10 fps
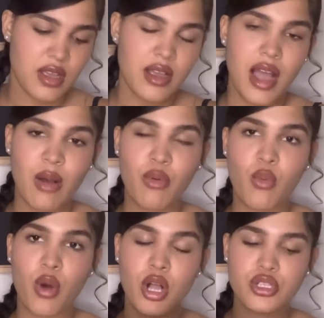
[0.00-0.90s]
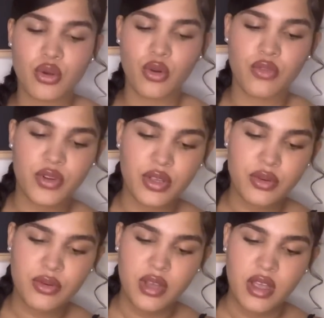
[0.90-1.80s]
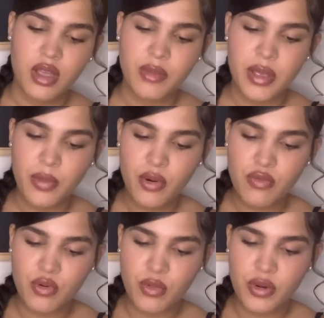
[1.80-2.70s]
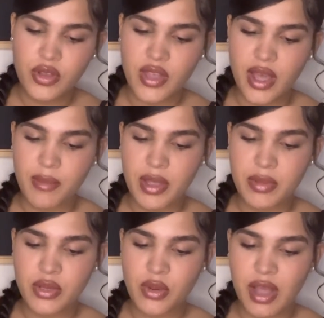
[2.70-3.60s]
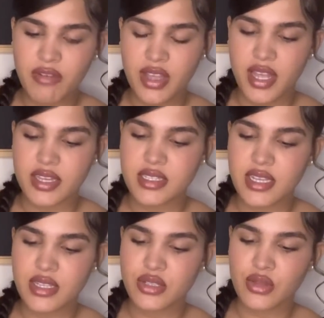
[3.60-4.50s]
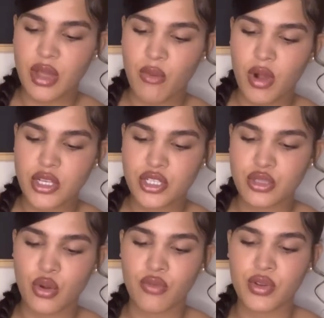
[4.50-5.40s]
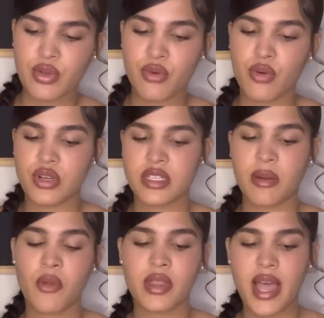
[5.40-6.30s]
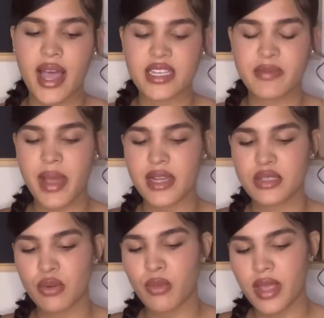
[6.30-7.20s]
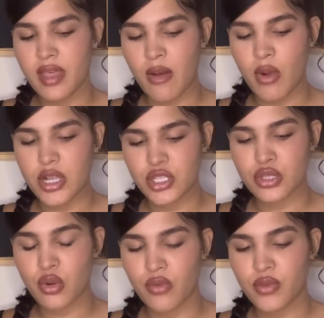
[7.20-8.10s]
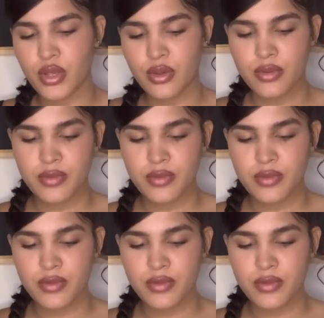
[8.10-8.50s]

I will watch over you. People rumor that maybe you have an ancestor that watches over you or someone that has passed away that watches over you.